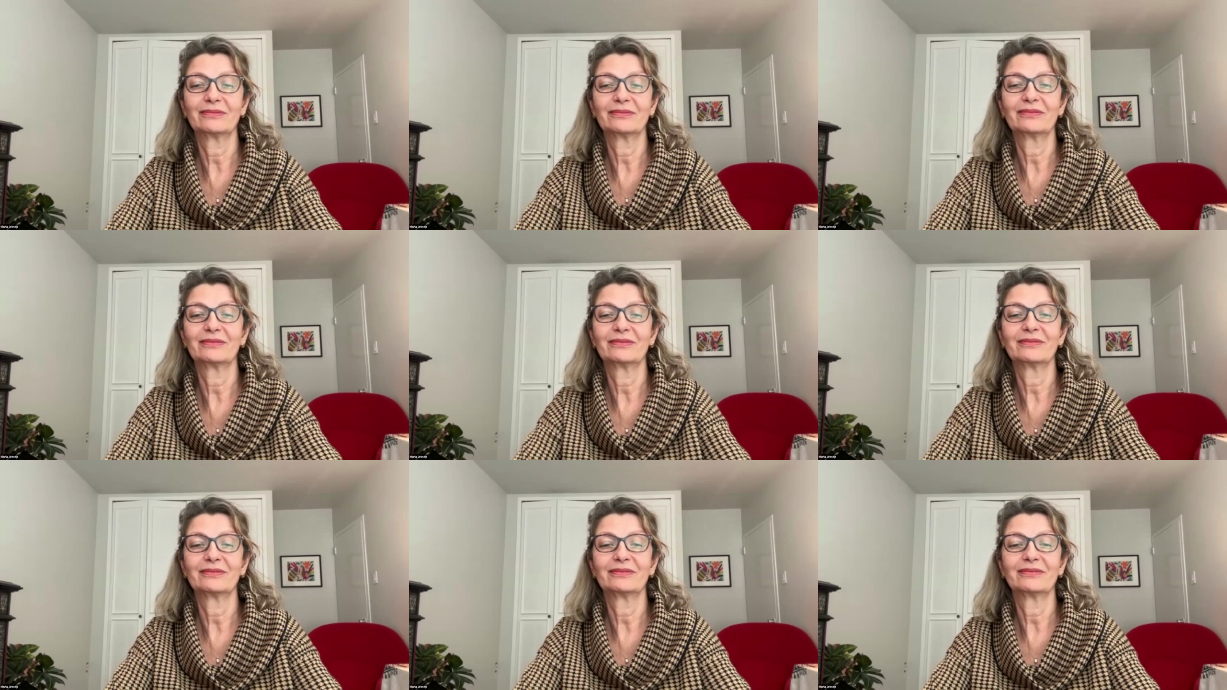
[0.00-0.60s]

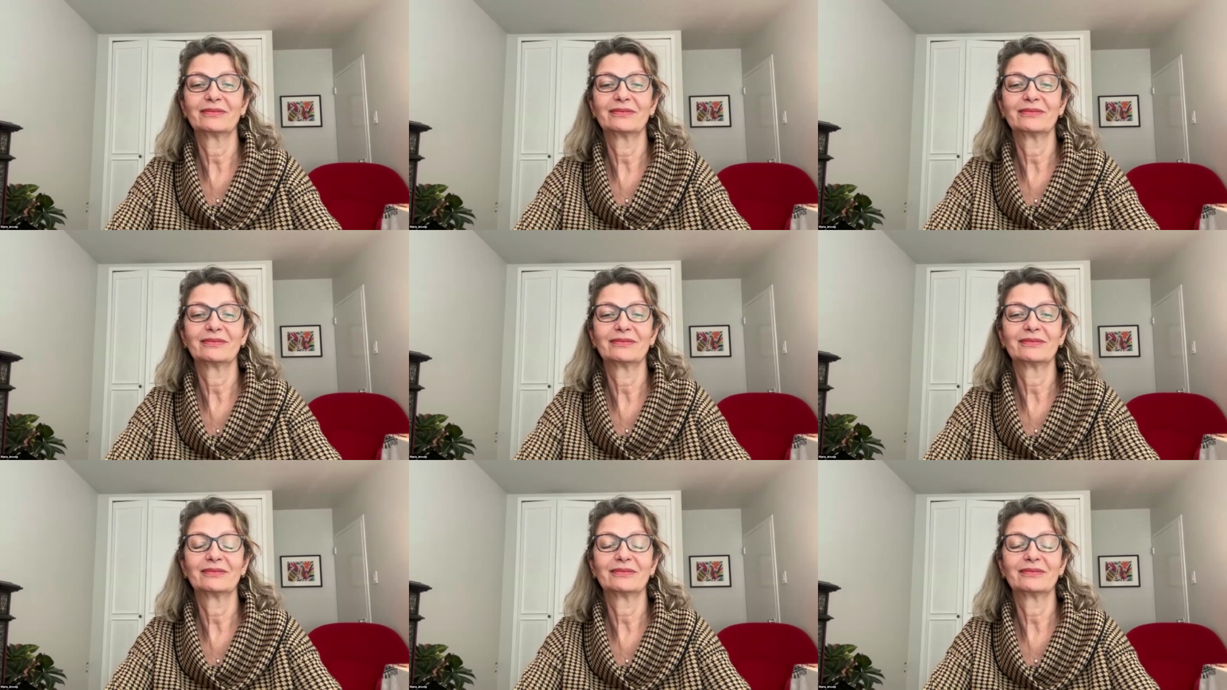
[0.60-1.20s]

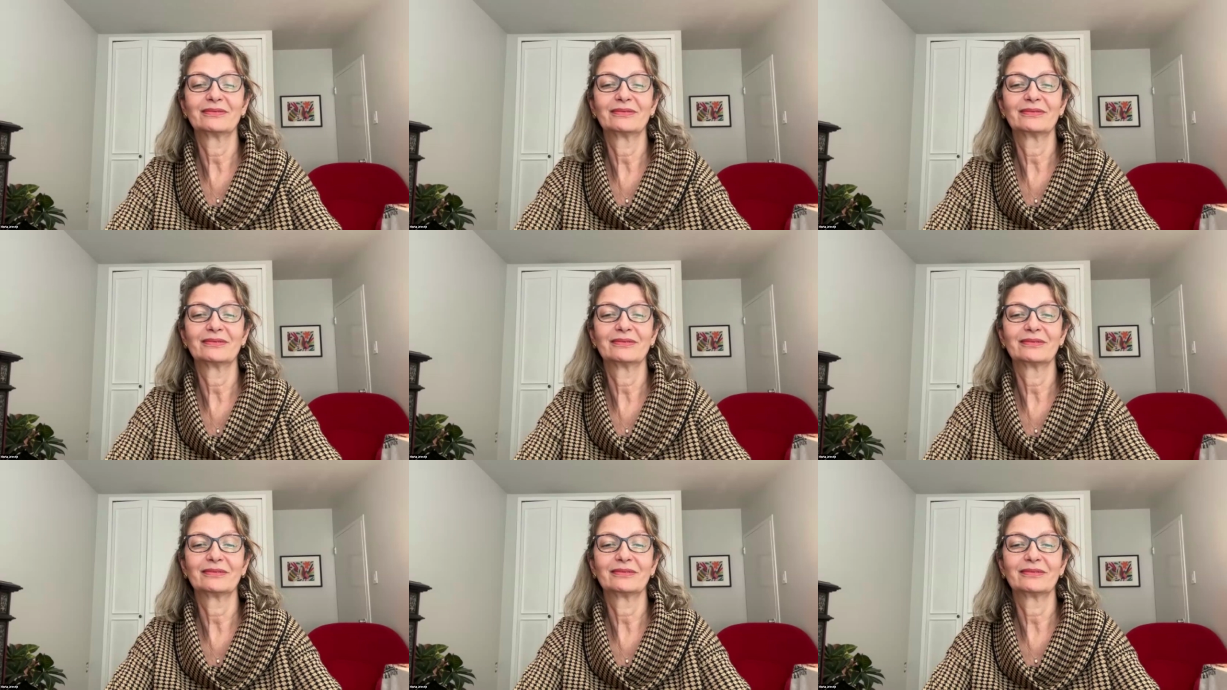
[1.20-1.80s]

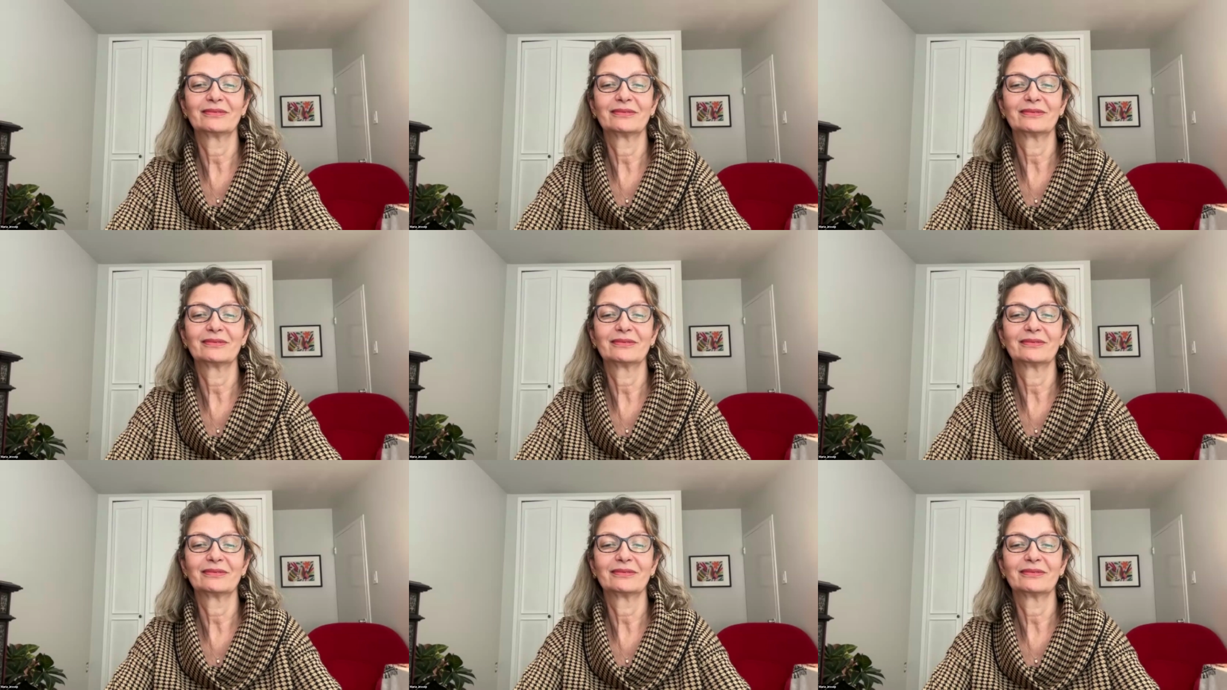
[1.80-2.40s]

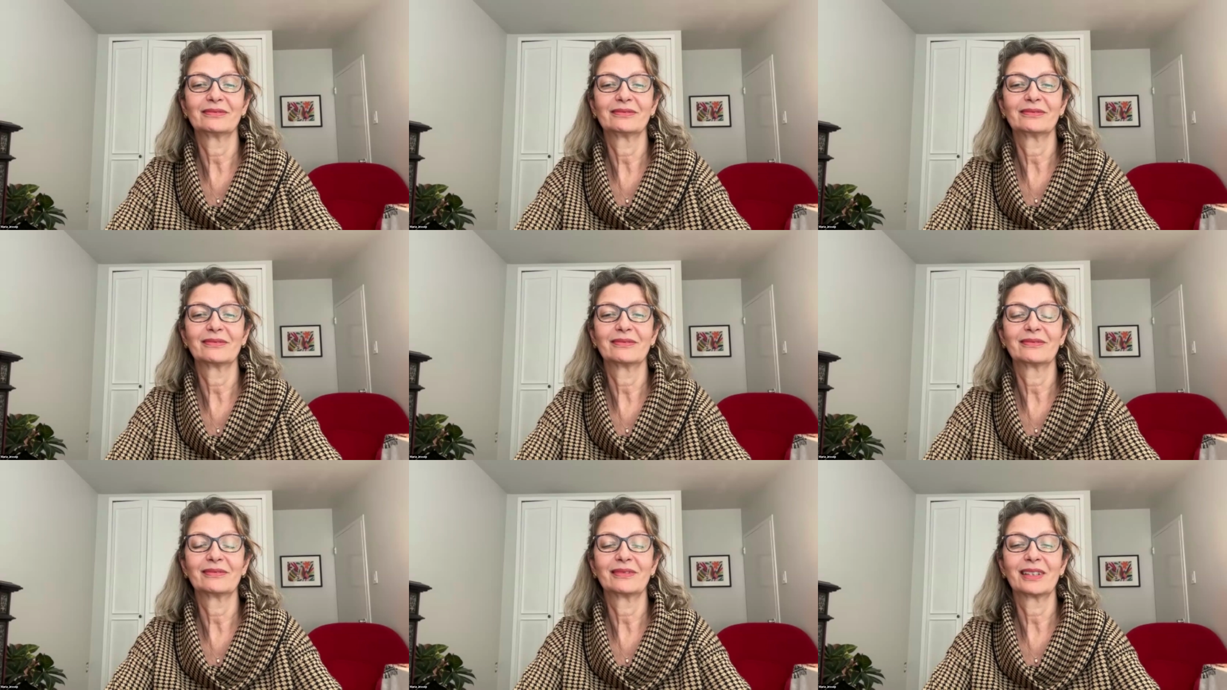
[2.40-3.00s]

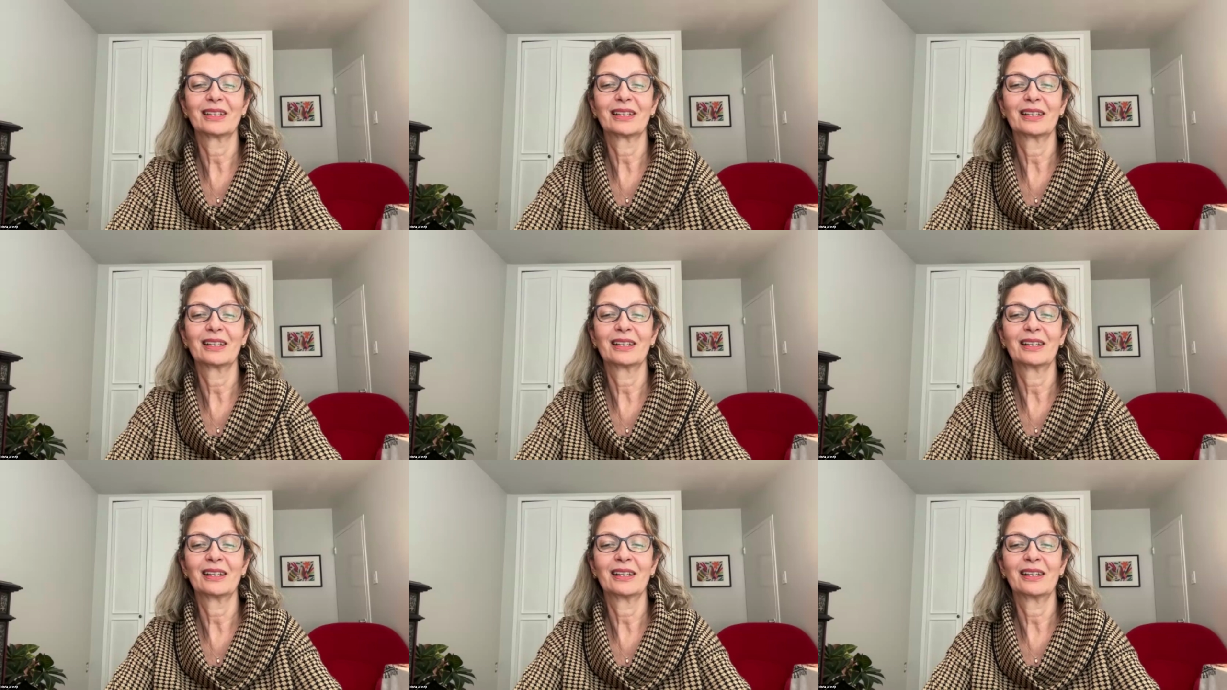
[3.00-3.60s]

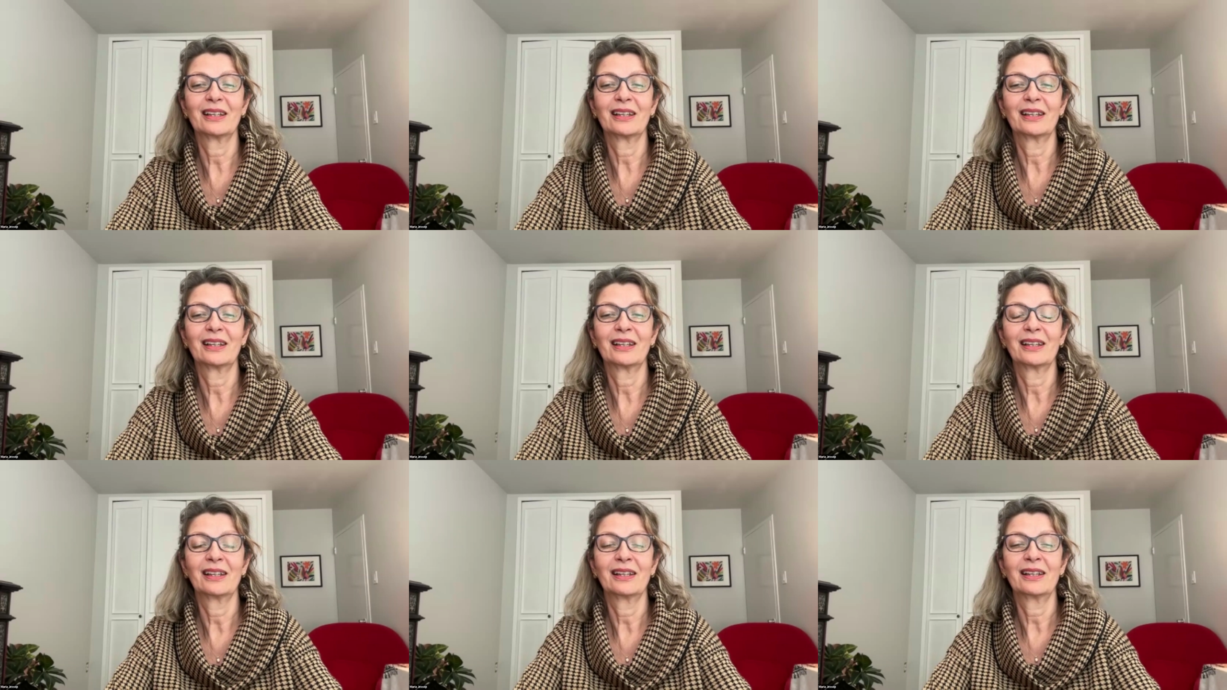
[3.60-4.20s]

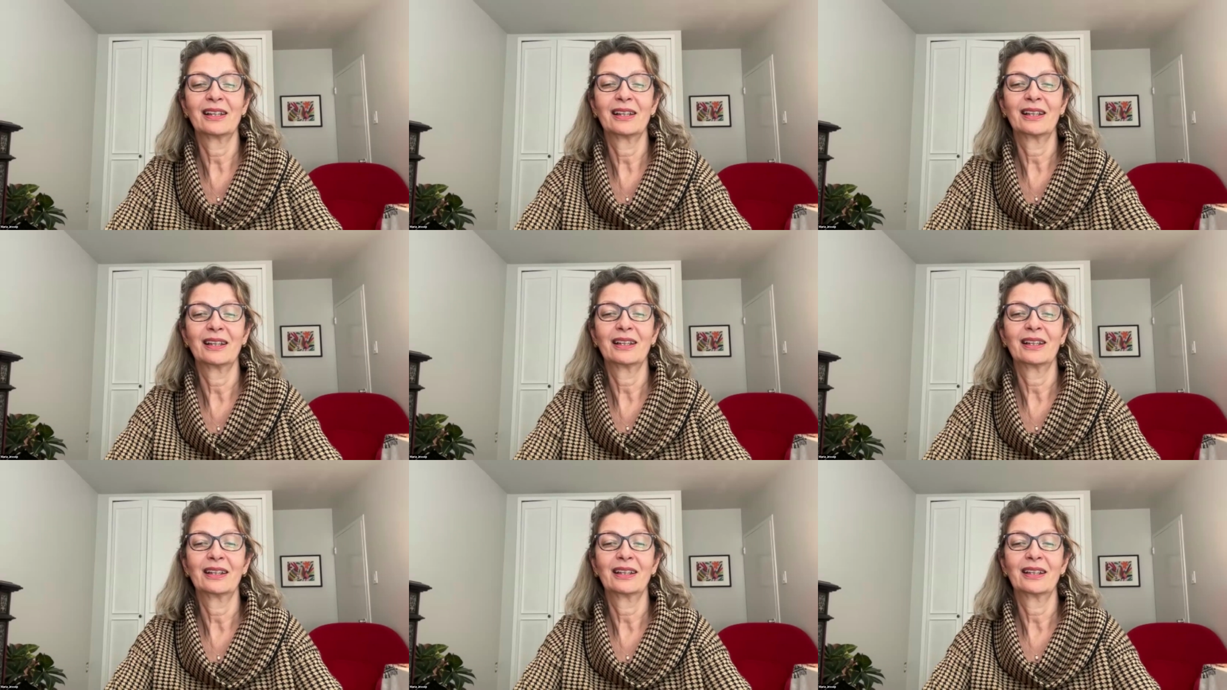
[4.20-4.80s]

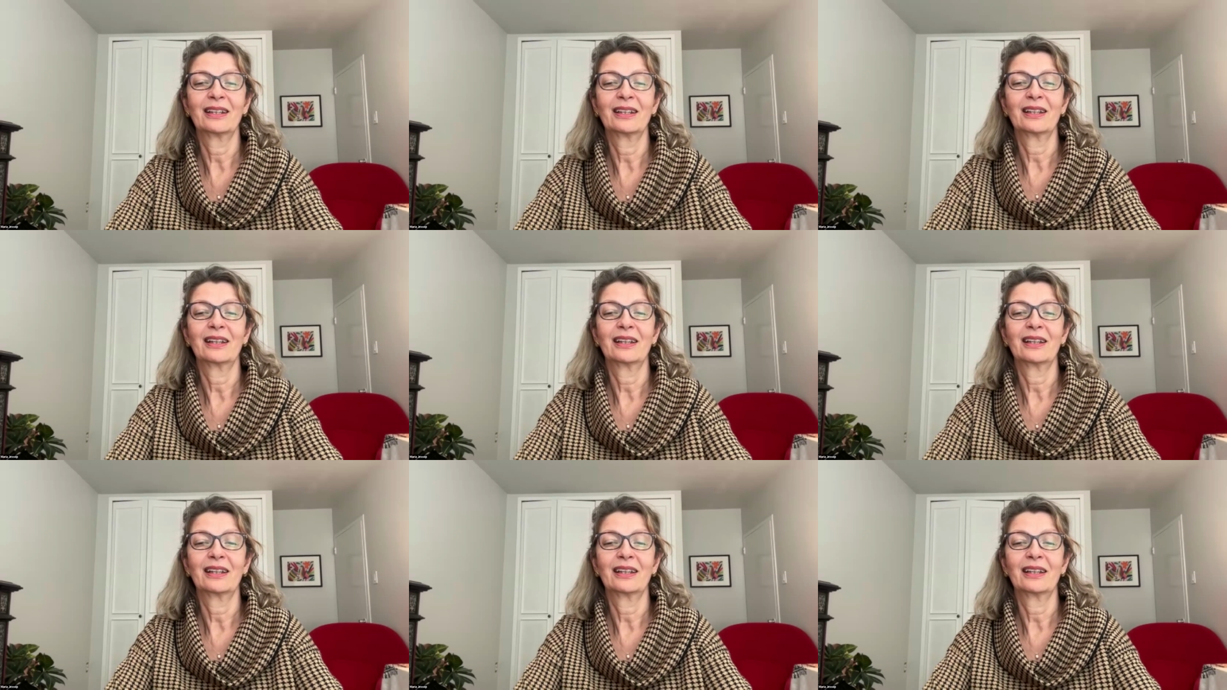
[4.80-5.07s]
[no speech]